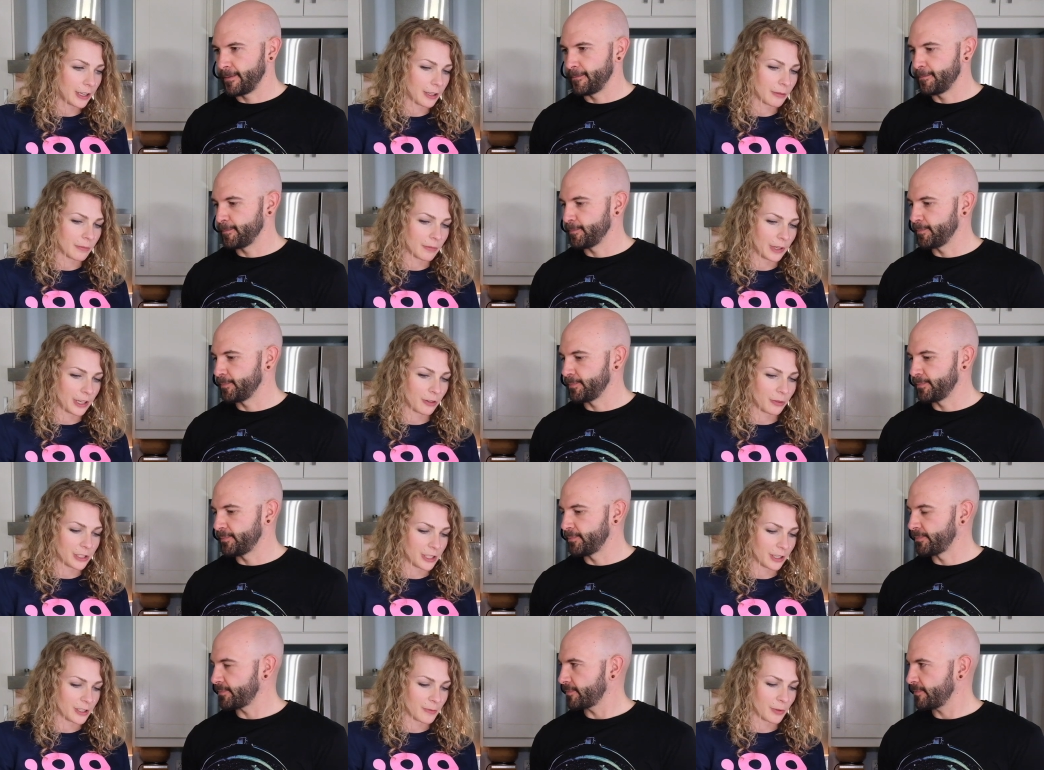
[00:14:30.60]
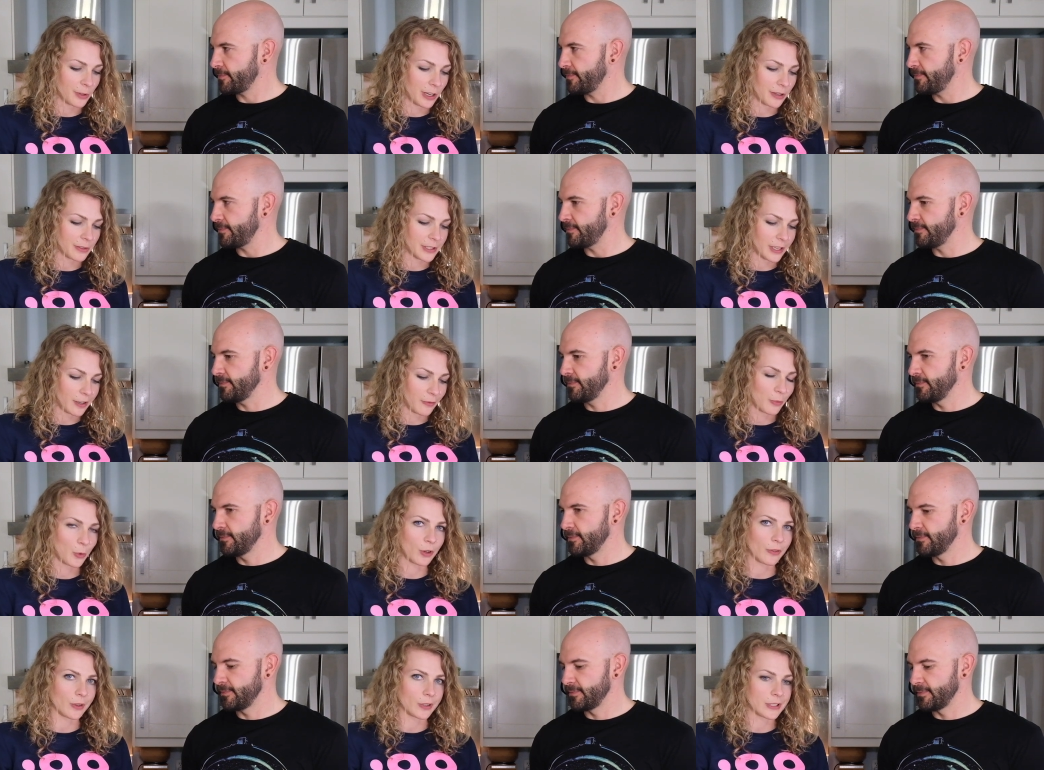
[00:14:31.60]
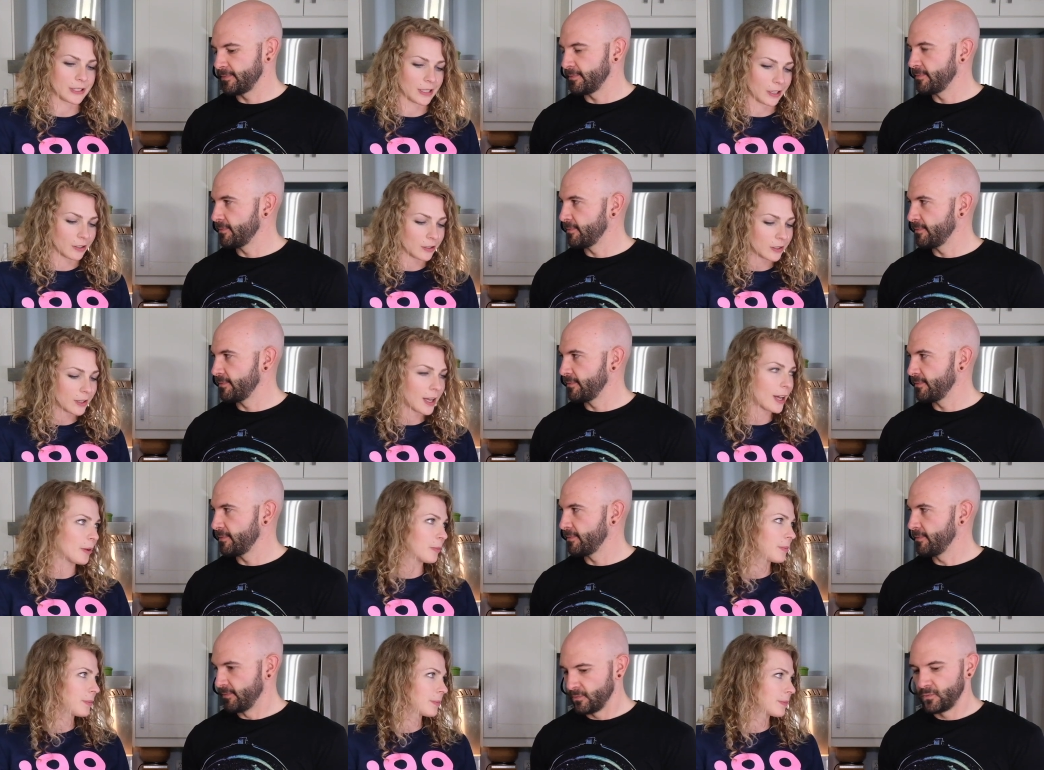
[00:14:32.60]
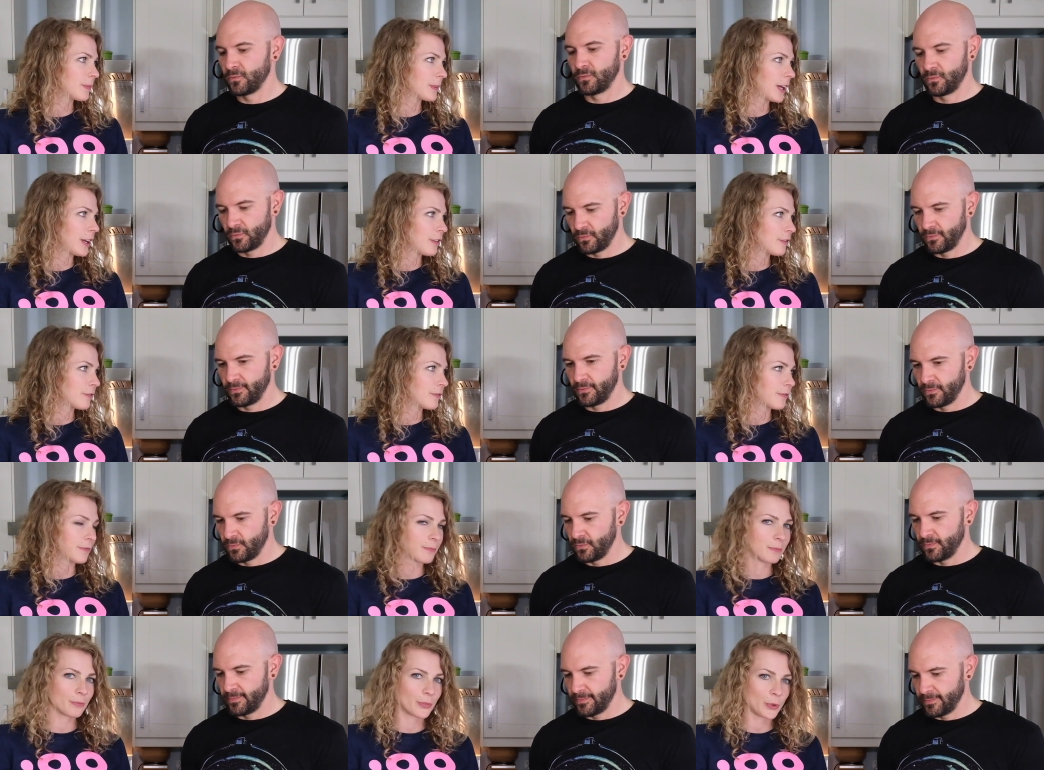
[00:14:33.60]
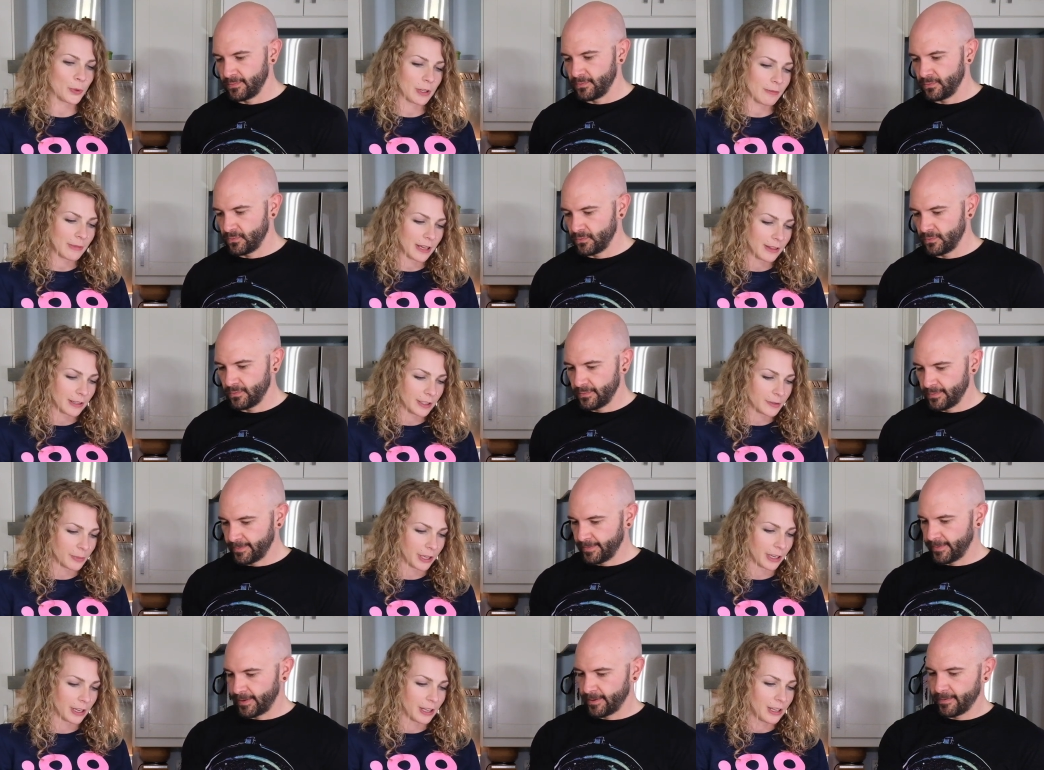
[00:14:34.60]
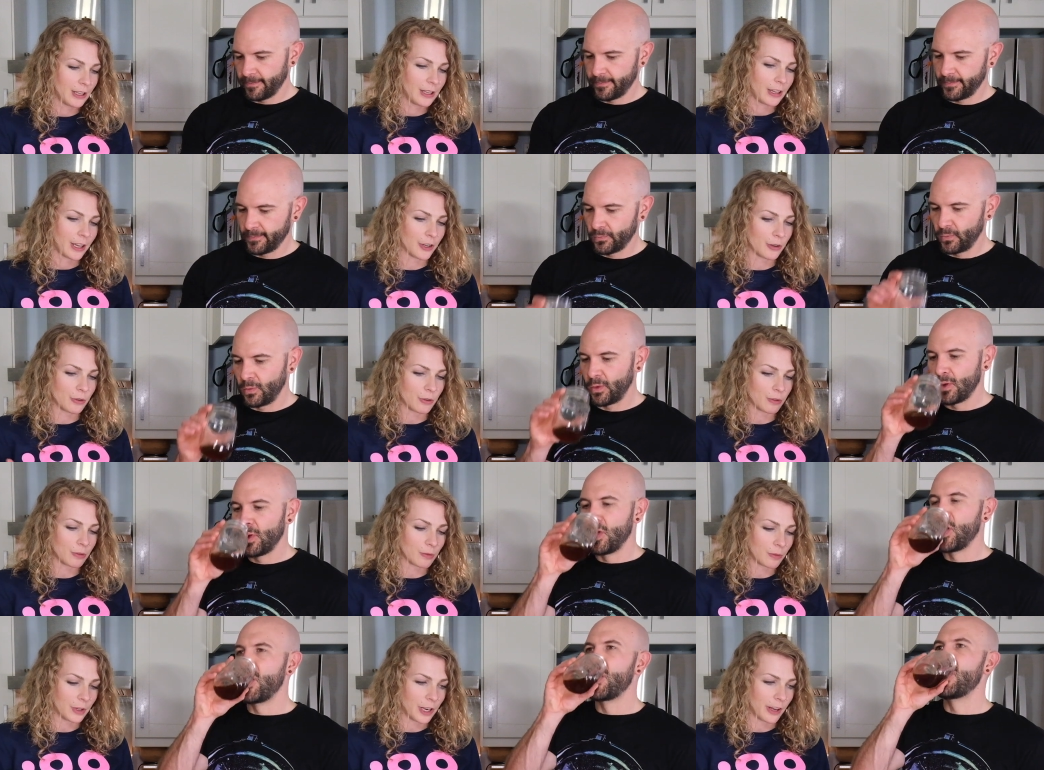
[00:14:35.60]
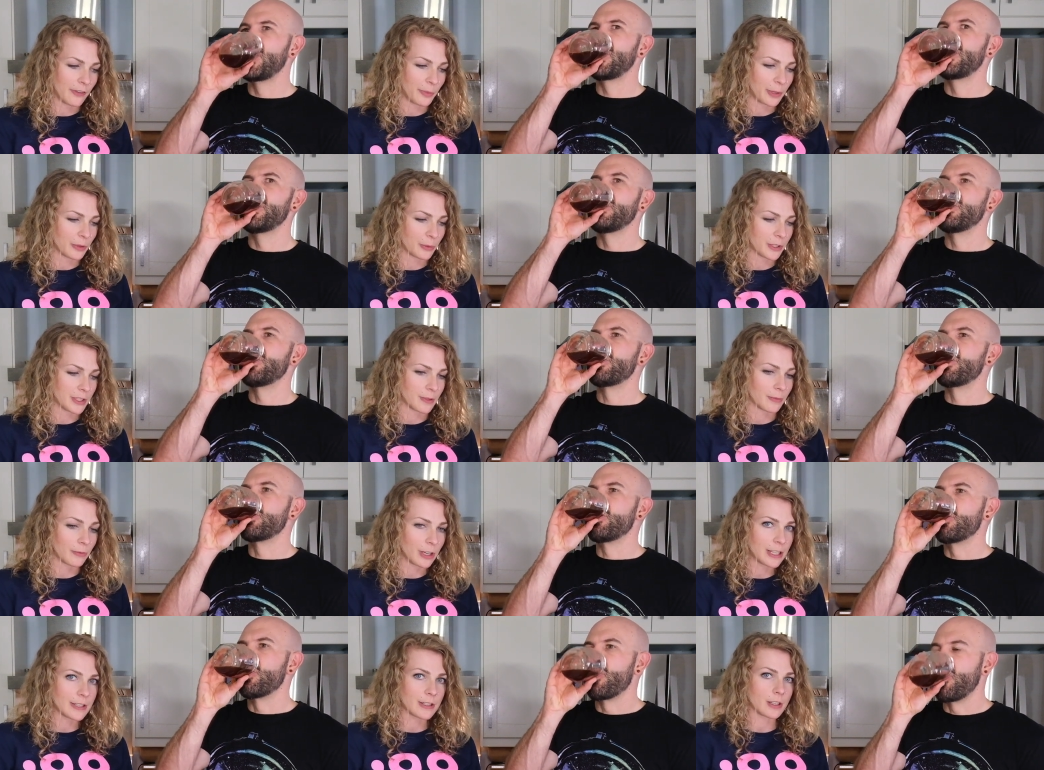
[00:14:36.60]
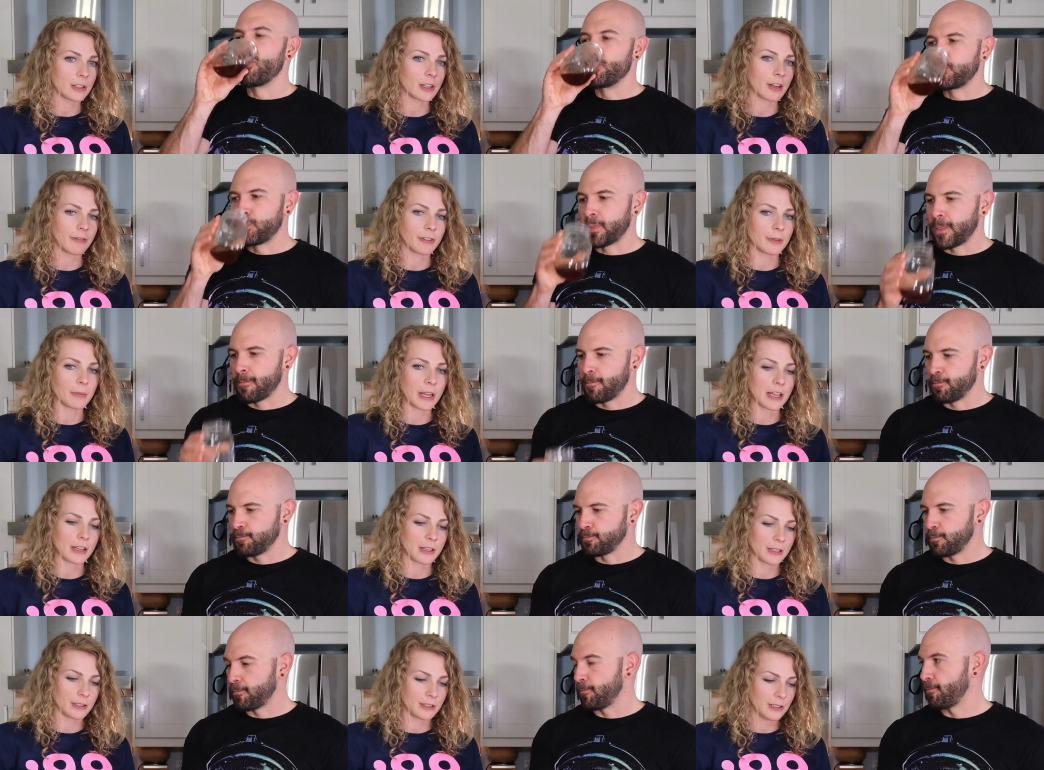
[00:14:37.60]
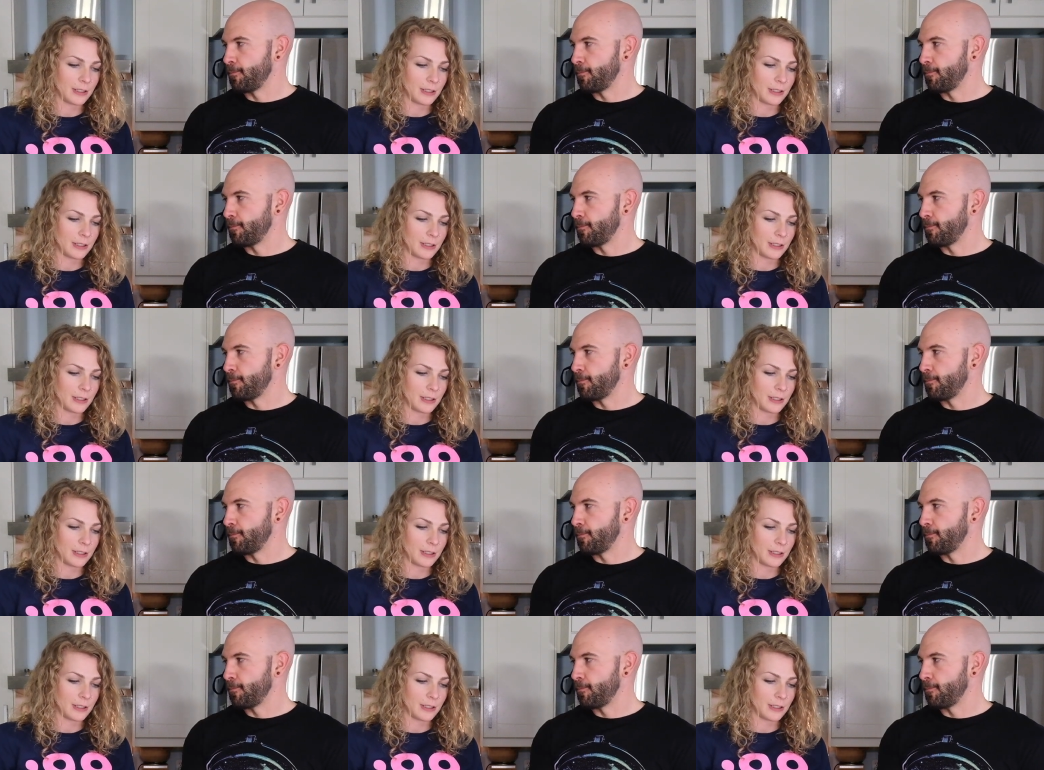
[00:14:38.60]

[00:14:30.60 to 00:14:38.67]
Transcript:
Speaker 1: um, I know we talked about how it's kind of more of a single cup kind of brewing method, but I know when I've been with some friends, I'll often make